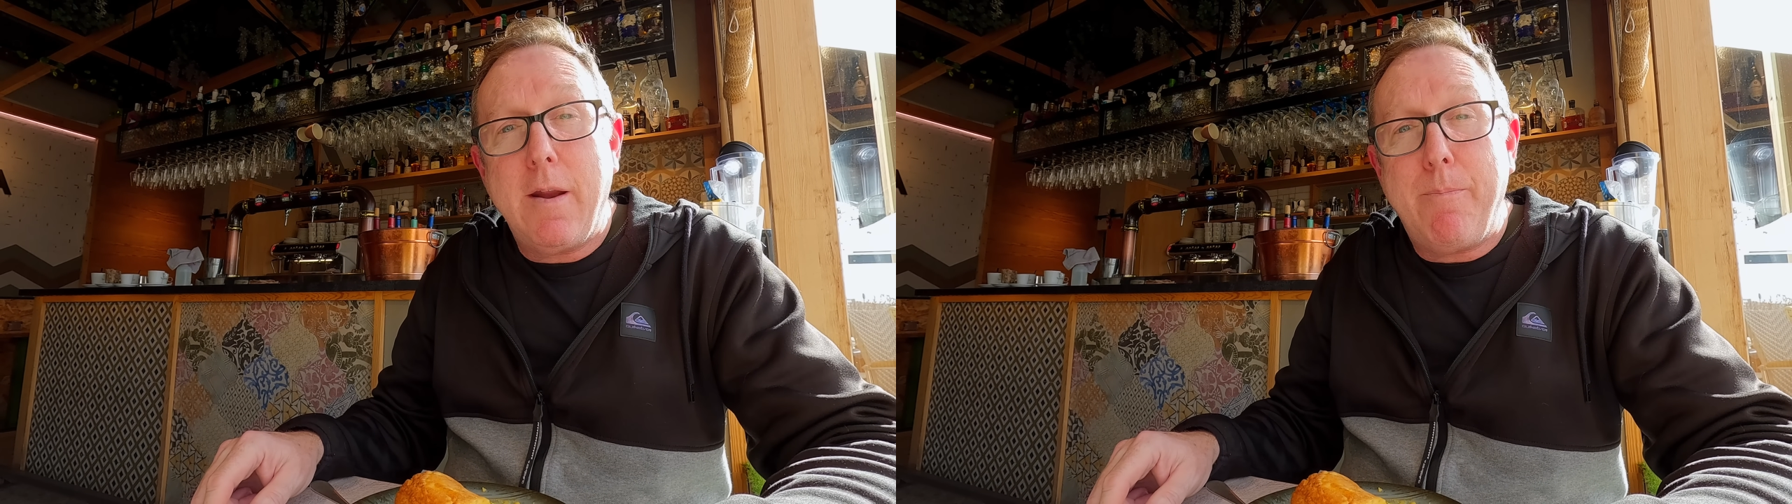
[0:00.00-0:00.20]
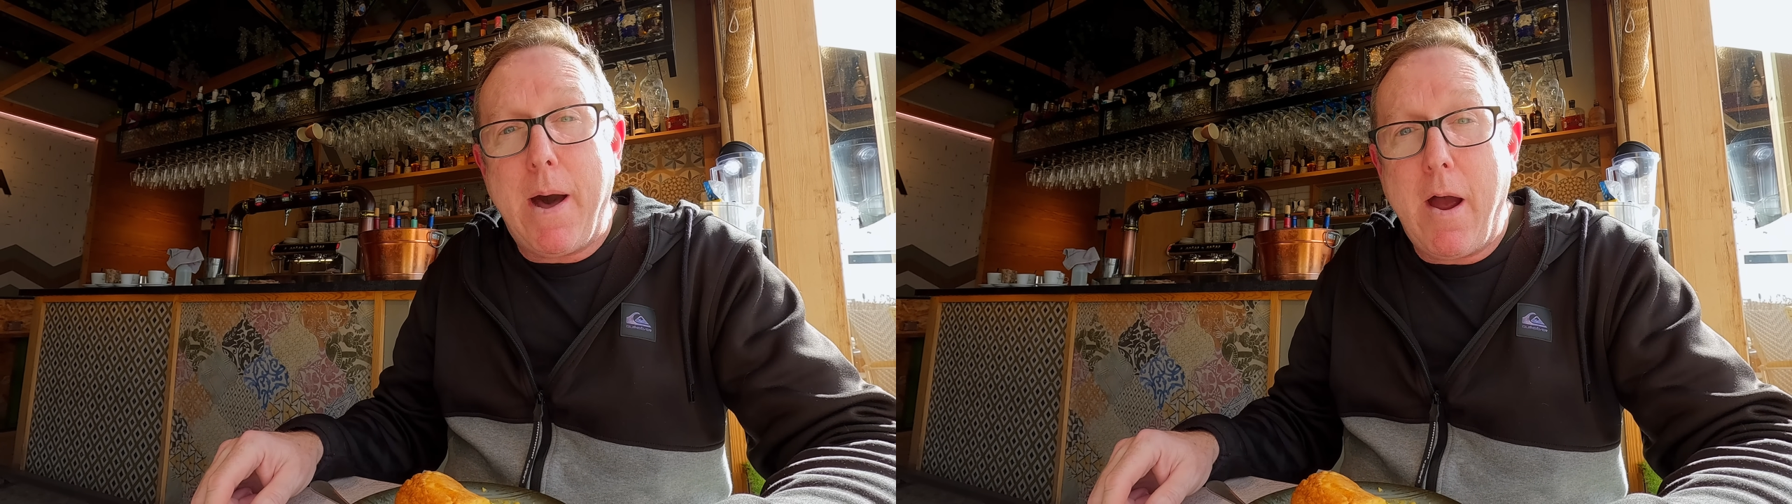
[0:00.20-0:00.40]
a
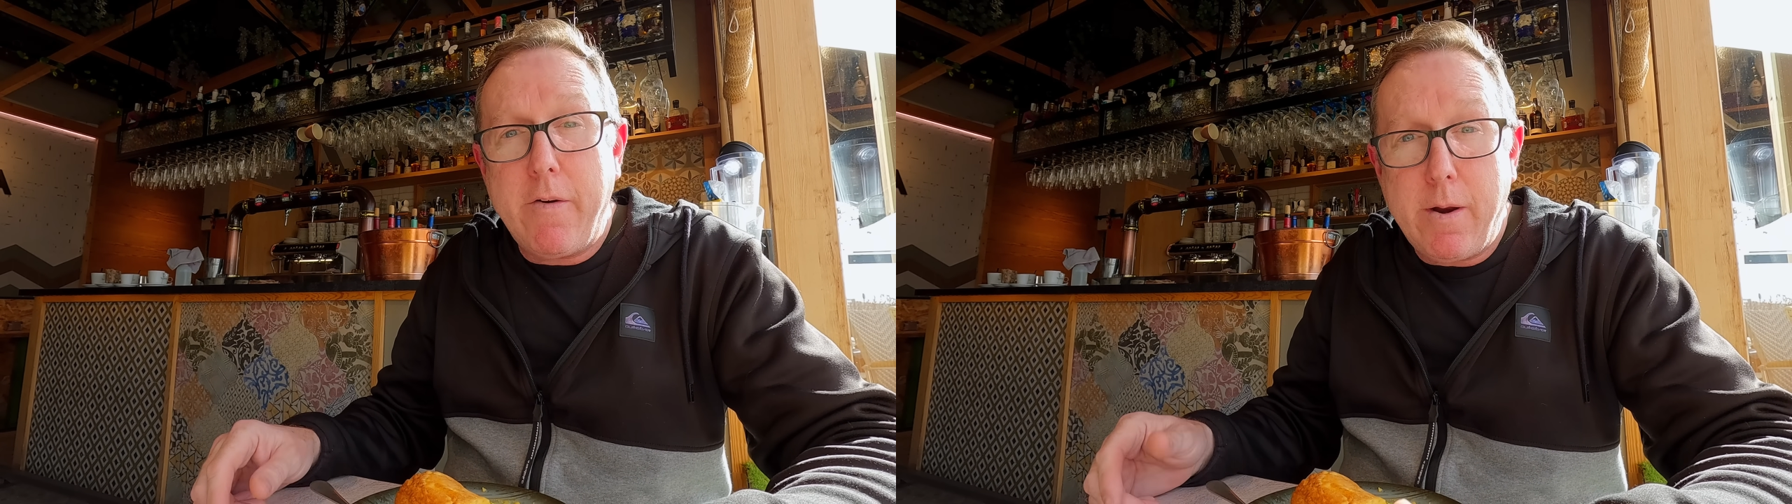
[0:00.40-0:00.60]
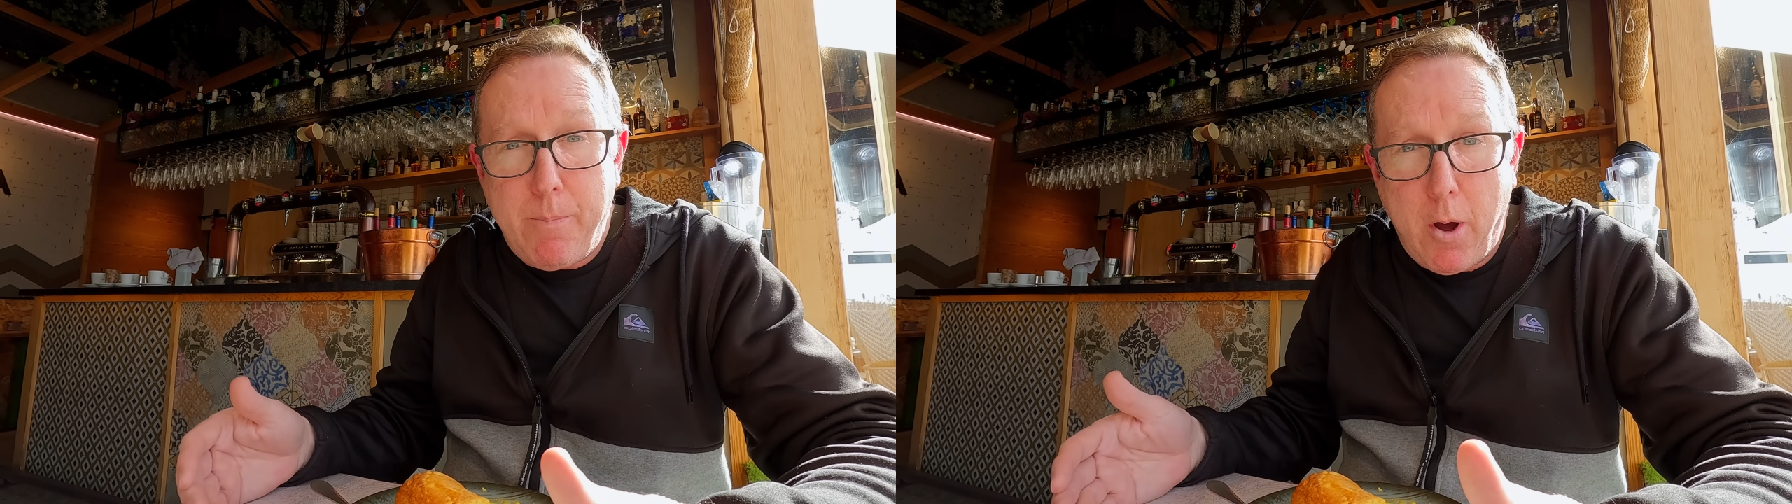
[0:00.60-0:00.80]
bar
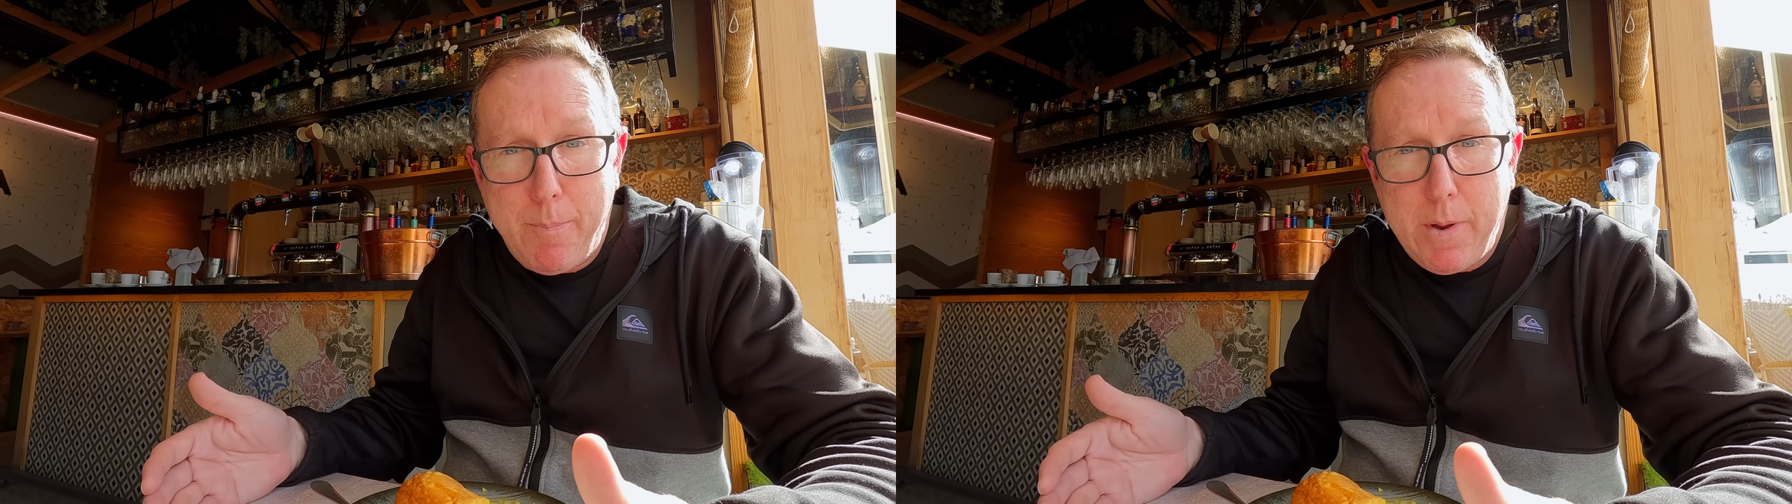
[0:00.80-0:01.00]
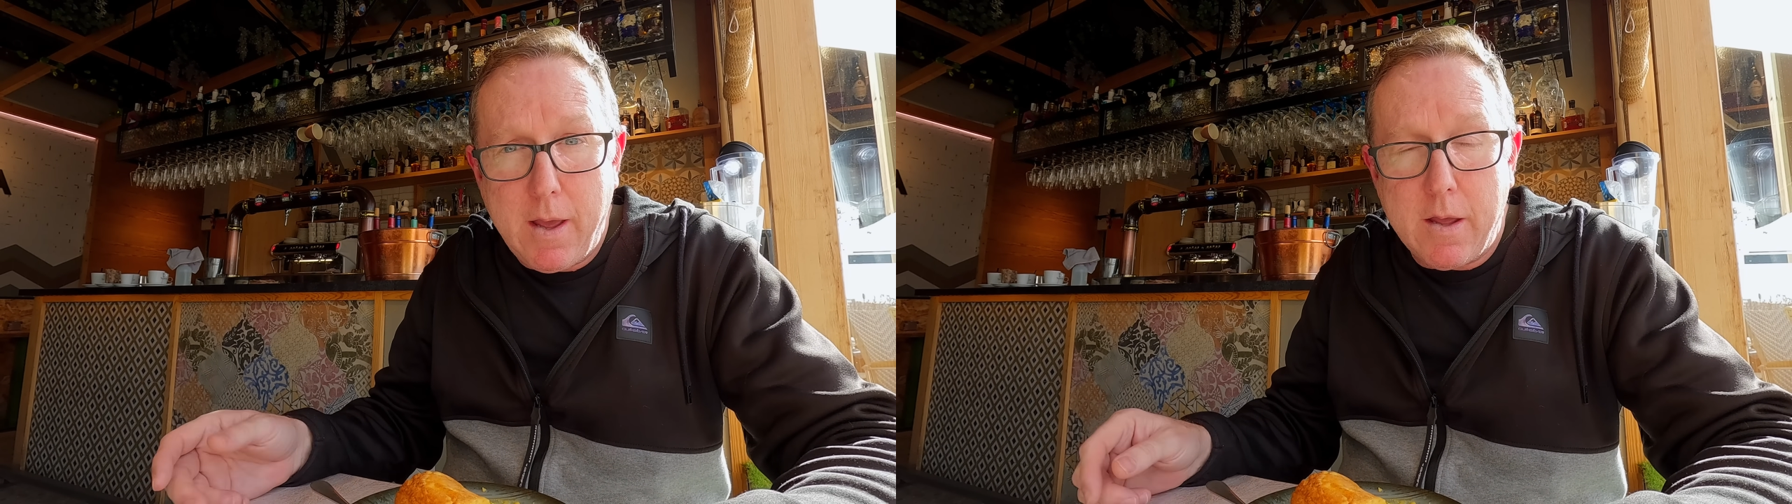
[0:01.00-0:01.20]
in a
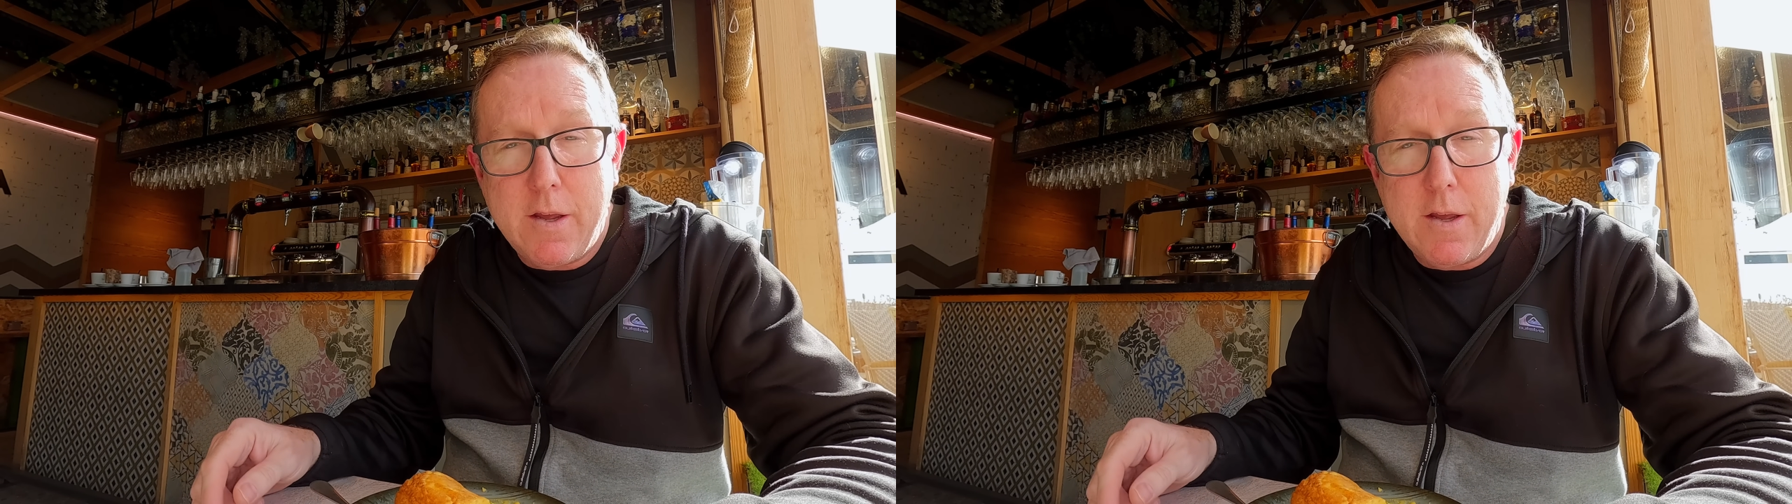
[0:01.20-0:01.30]
popular